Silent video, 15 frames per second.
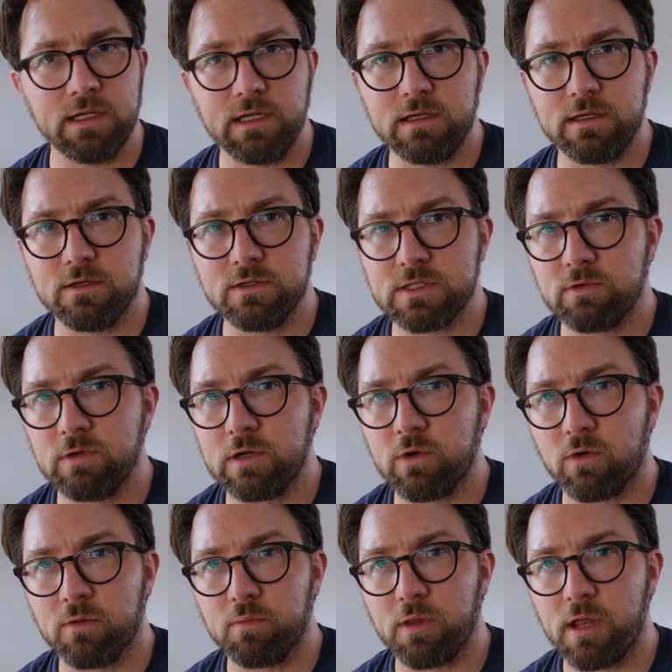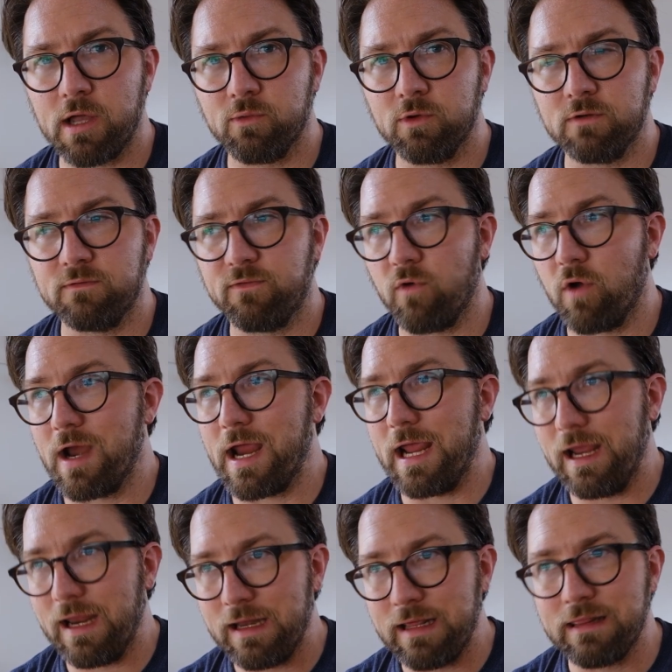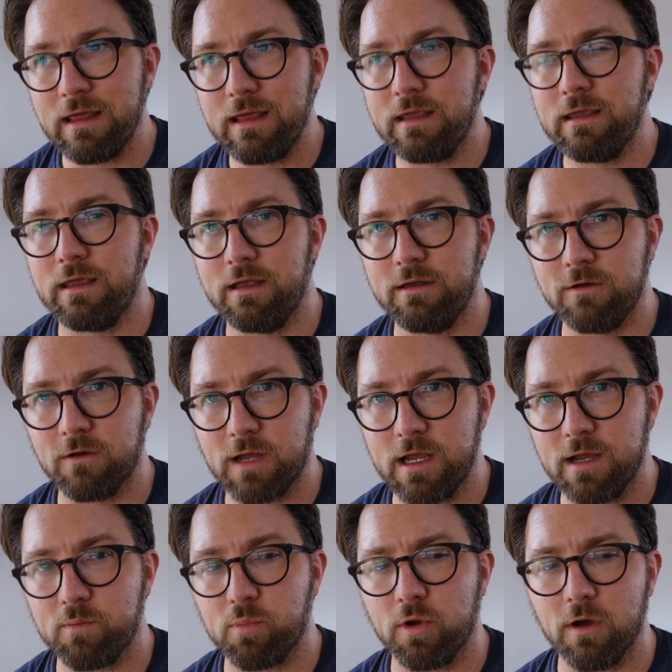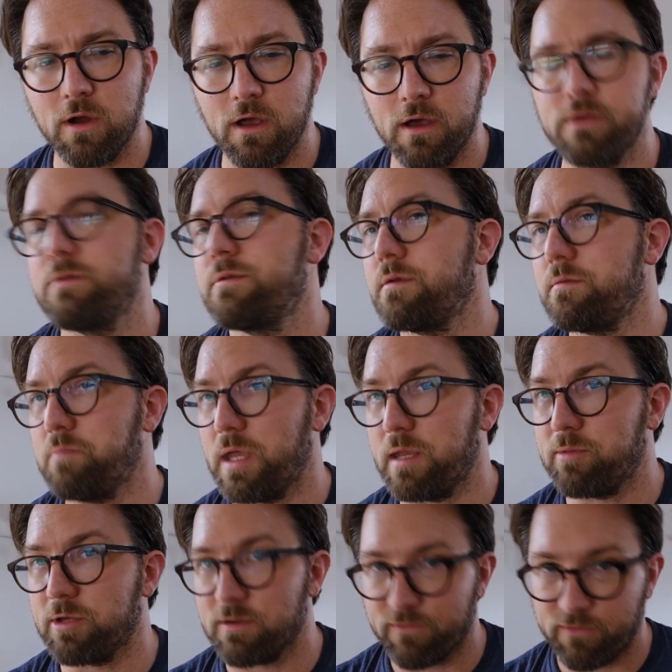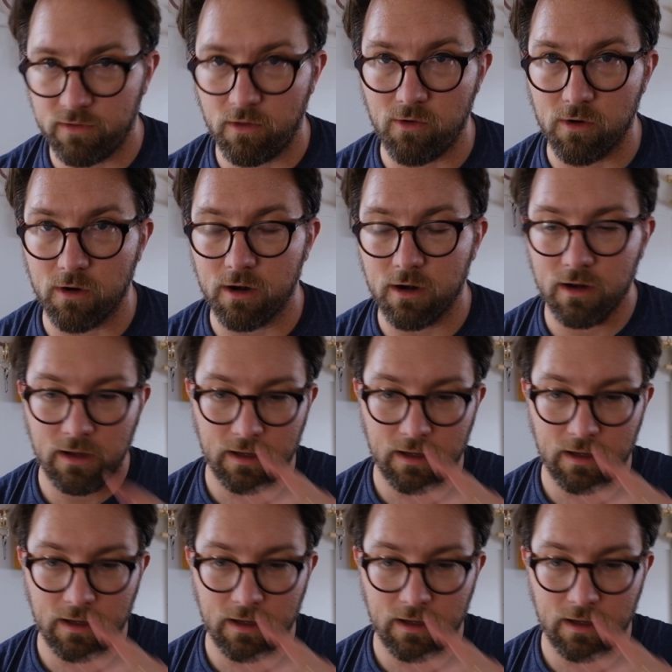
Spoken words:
need to use 3/4 plywood for anything in your camper other than maybe the floor.